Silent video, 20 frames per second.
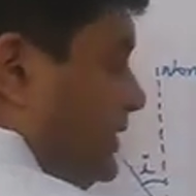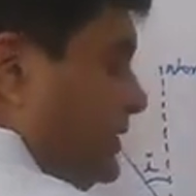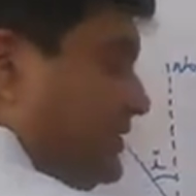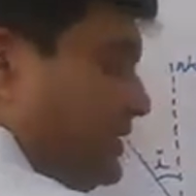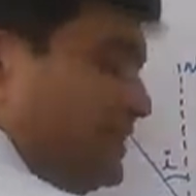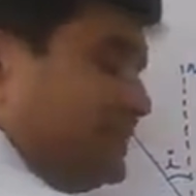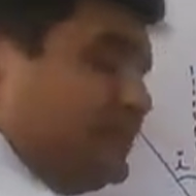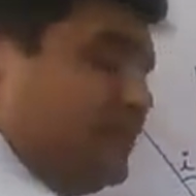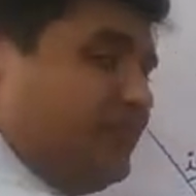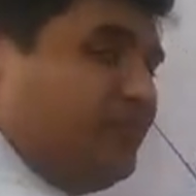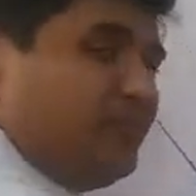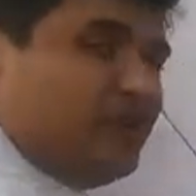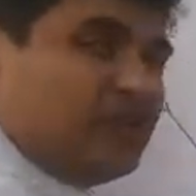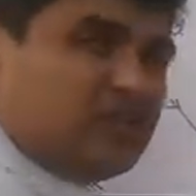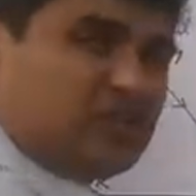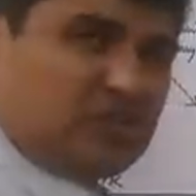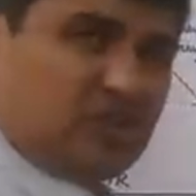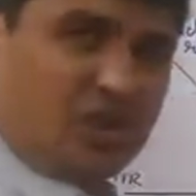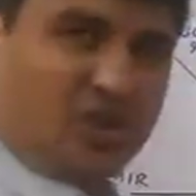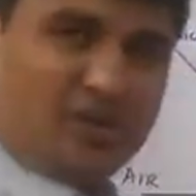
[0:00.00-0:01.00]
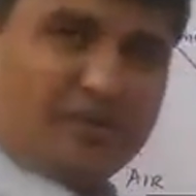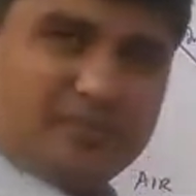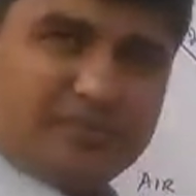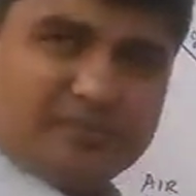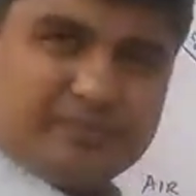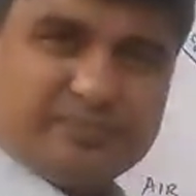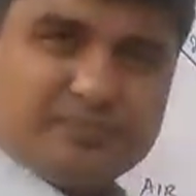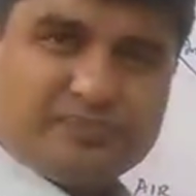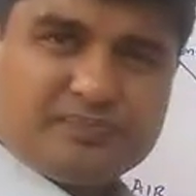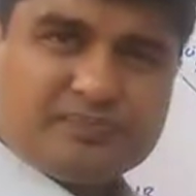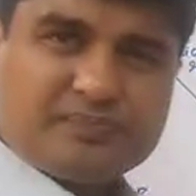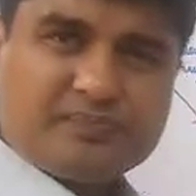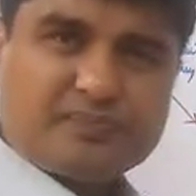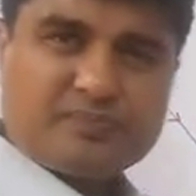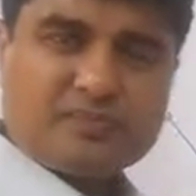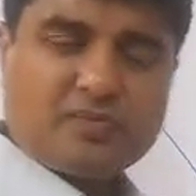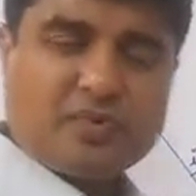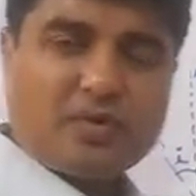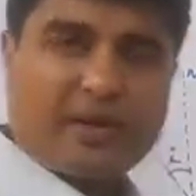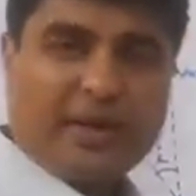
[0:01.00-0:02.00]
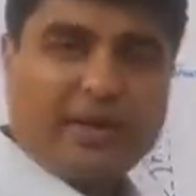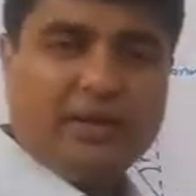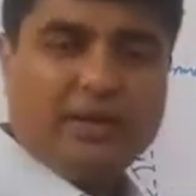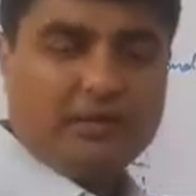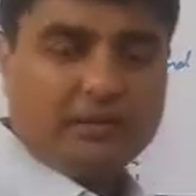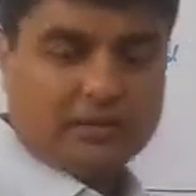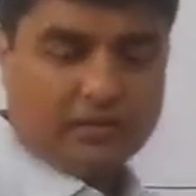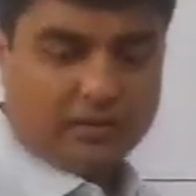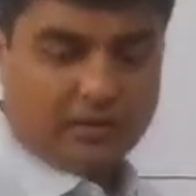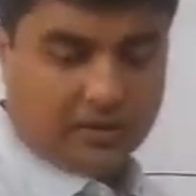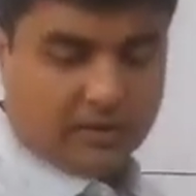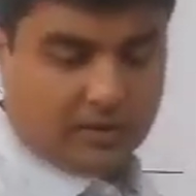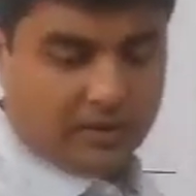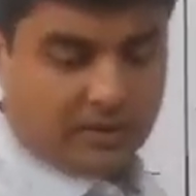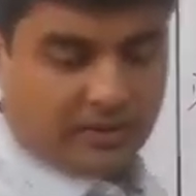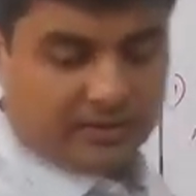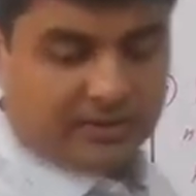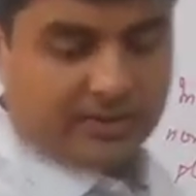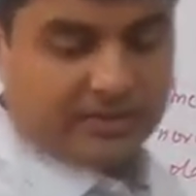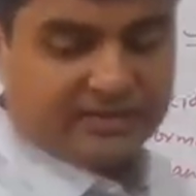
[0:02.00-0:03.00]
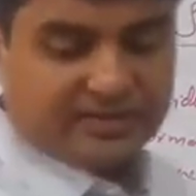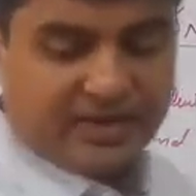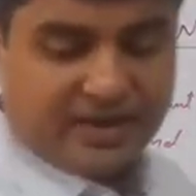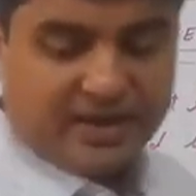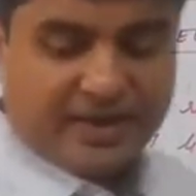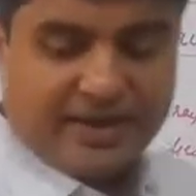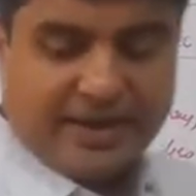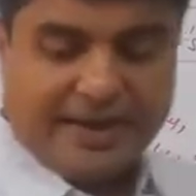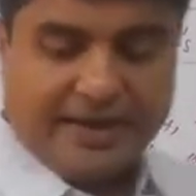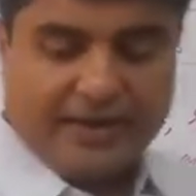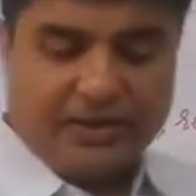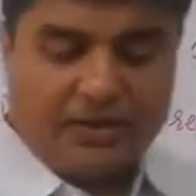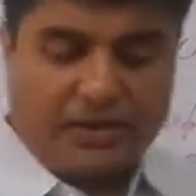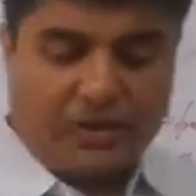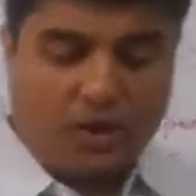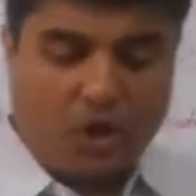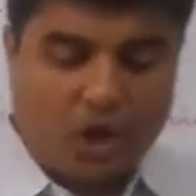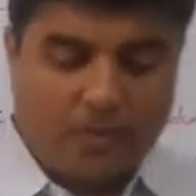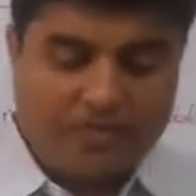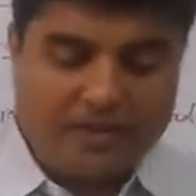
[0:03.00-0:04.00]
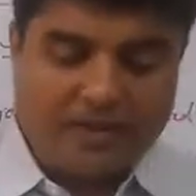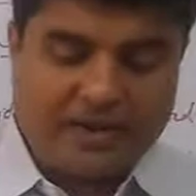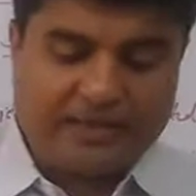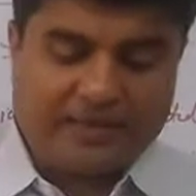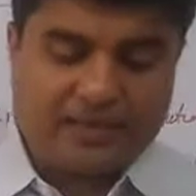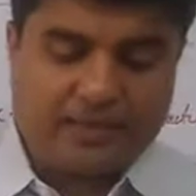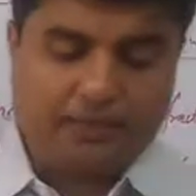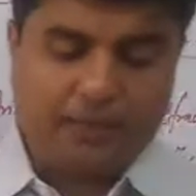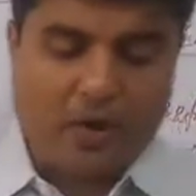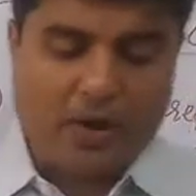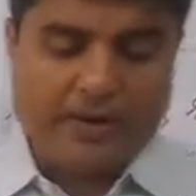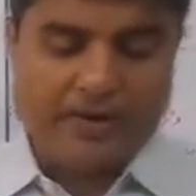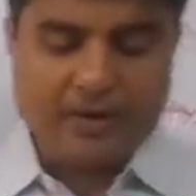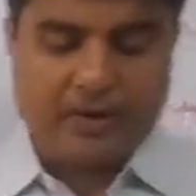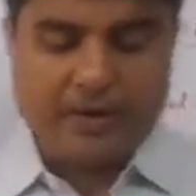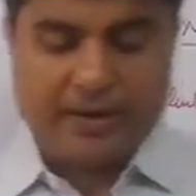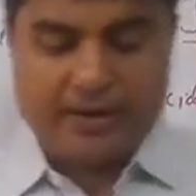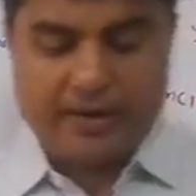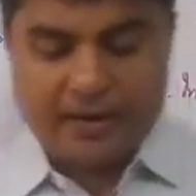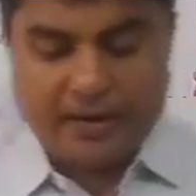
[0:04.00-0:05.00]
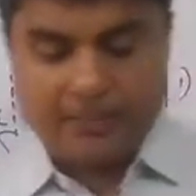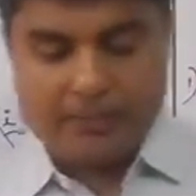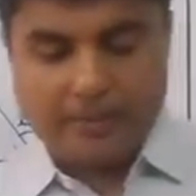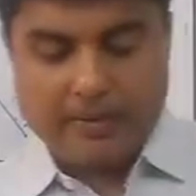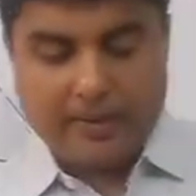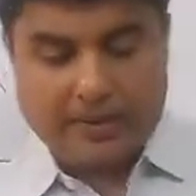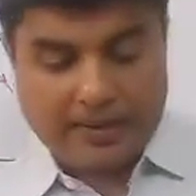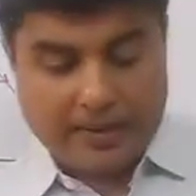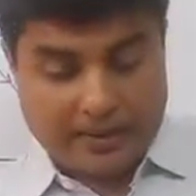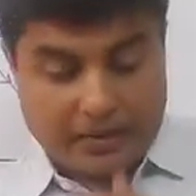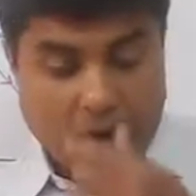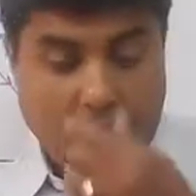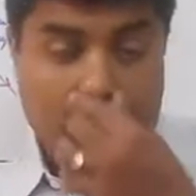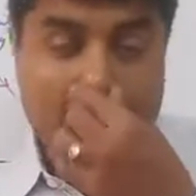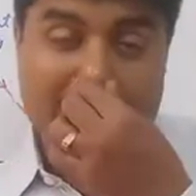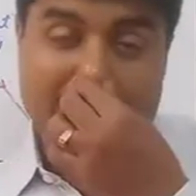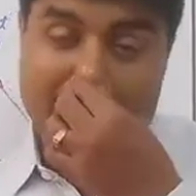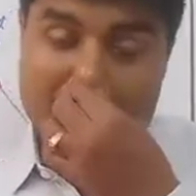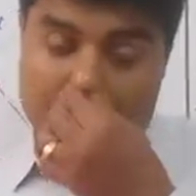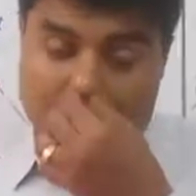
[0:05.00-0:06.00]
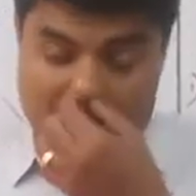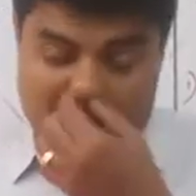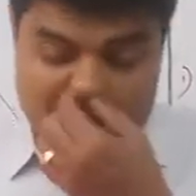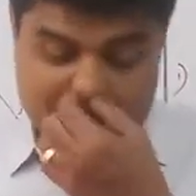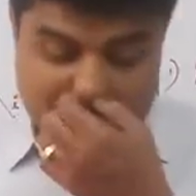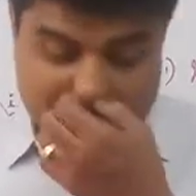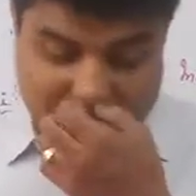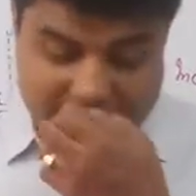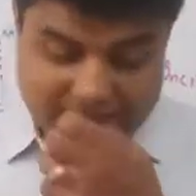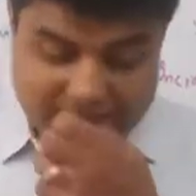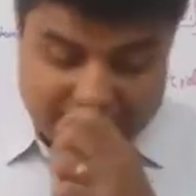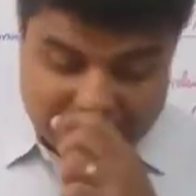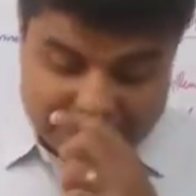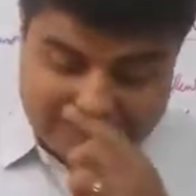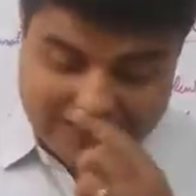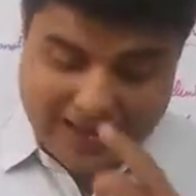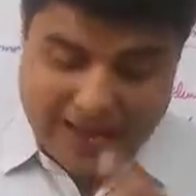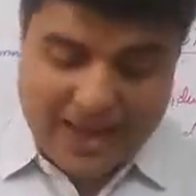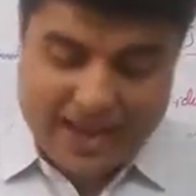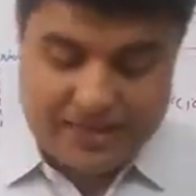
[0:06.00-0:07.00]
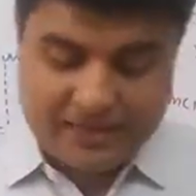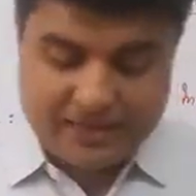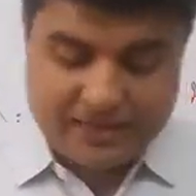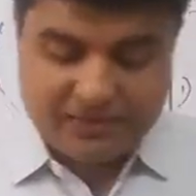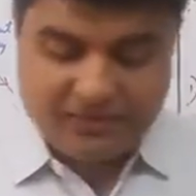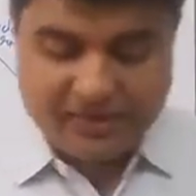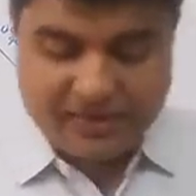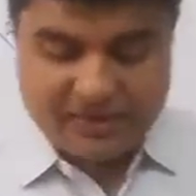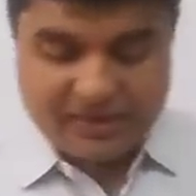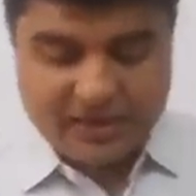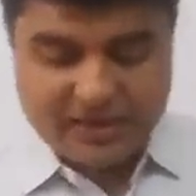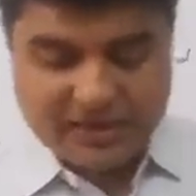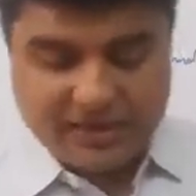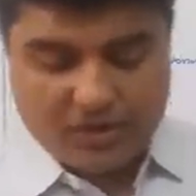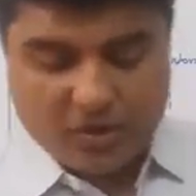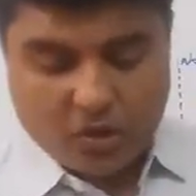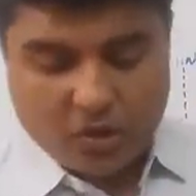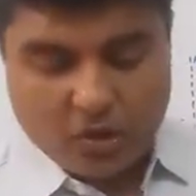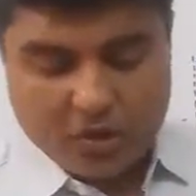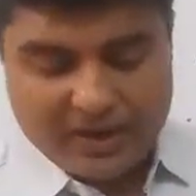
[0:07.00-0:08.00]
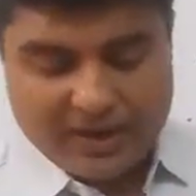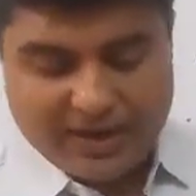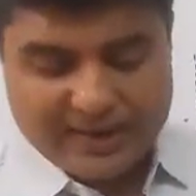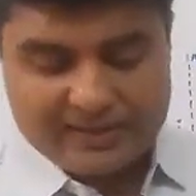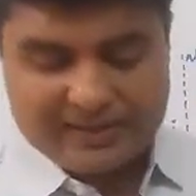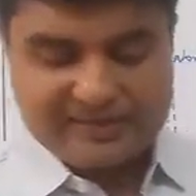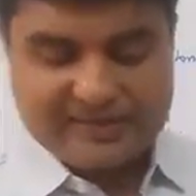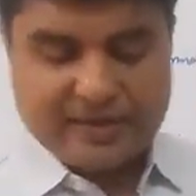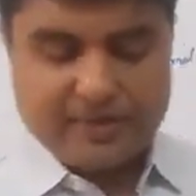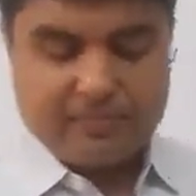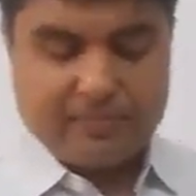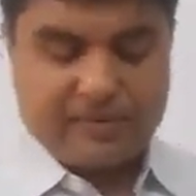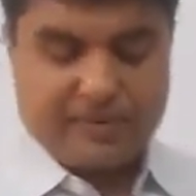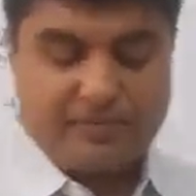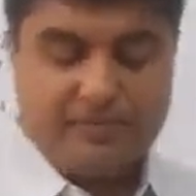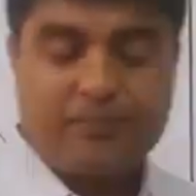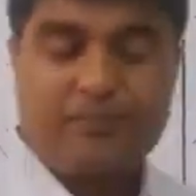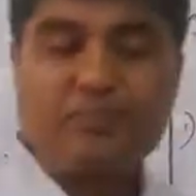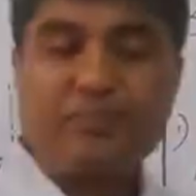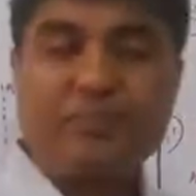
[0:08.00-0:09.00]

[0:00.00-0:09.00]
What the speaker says: That's the first law. Okay, the incident ray, the normal and the point, normal at the point of incidence, and the refracted ray all lie in the same plane.